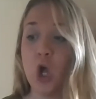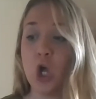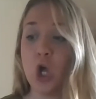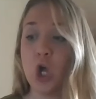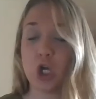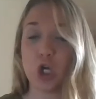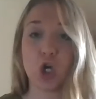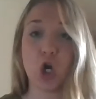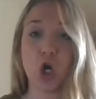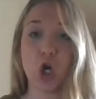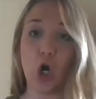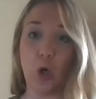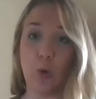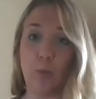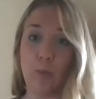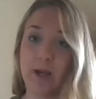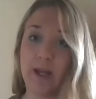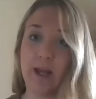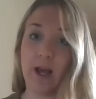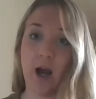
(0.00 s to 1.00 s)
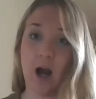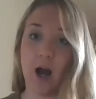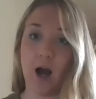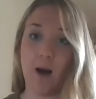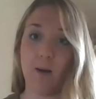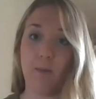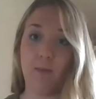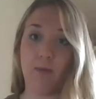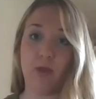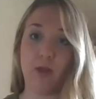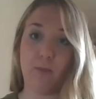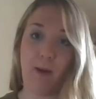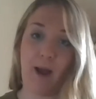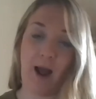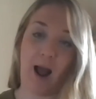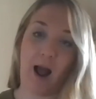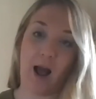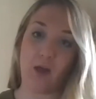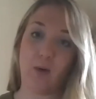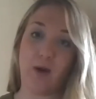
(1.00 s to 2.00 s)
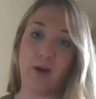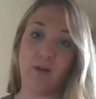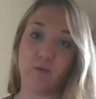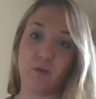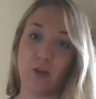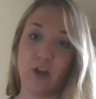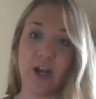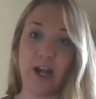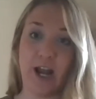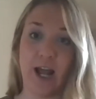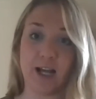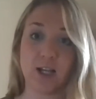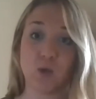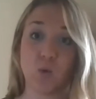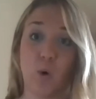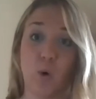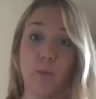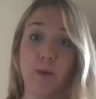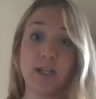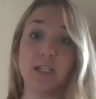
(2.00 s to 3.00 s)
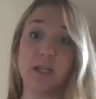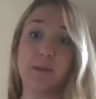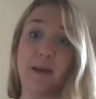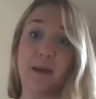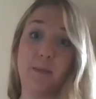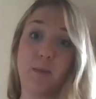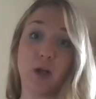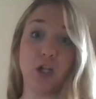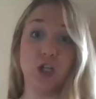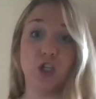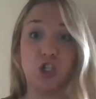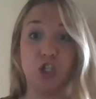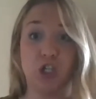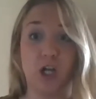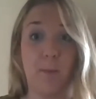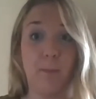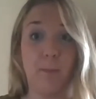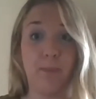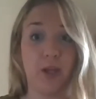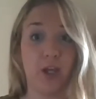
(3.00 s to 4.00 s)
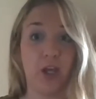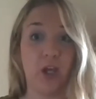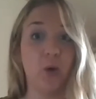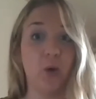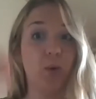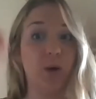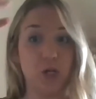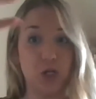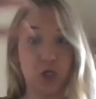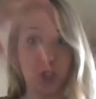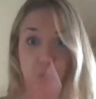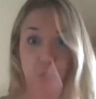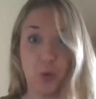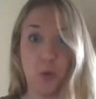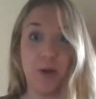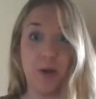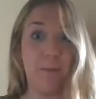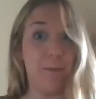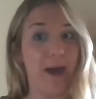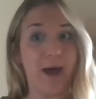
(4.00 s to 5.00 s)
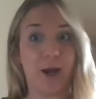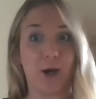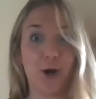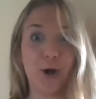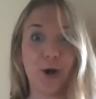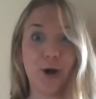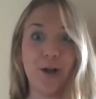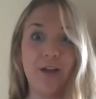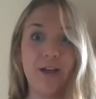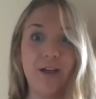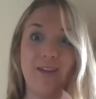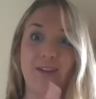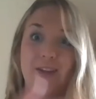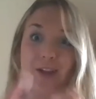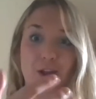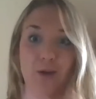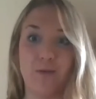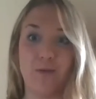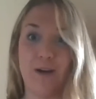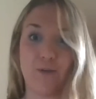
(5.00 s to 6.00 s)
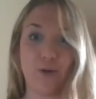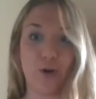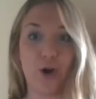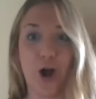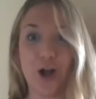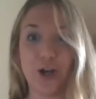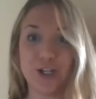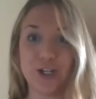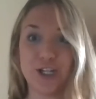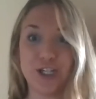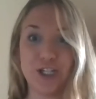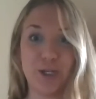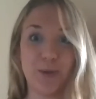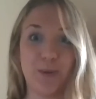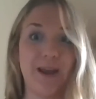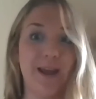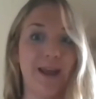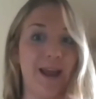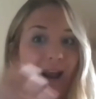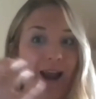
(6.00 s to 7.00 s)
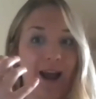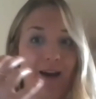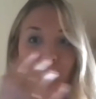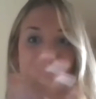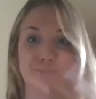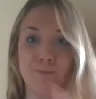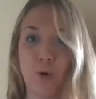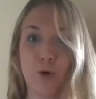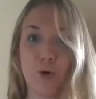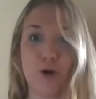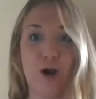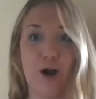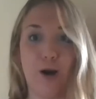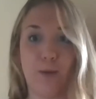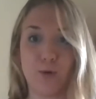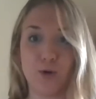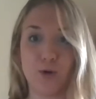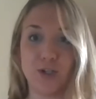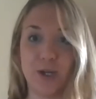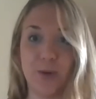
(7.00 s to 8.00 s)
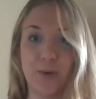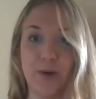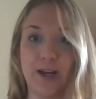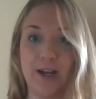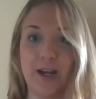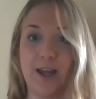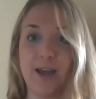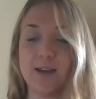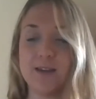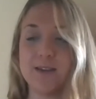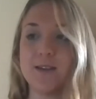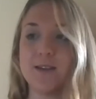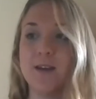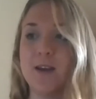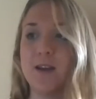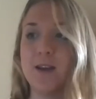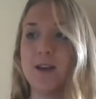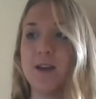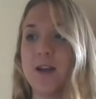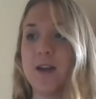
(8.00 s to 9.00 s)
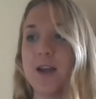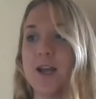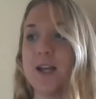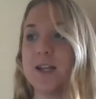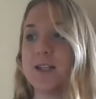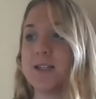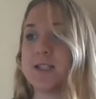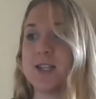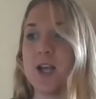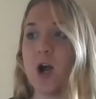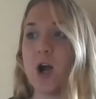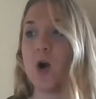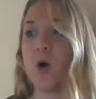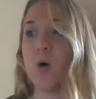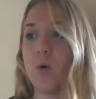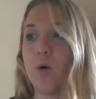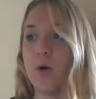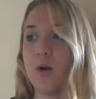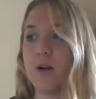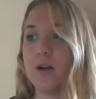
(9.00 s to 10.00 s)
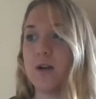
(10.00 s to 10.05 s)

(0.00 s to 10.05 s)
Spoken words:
you're opening up the pathway for the next woman to be able to jump you and do it better than you've ever gotten to do it and have more opportunities. And so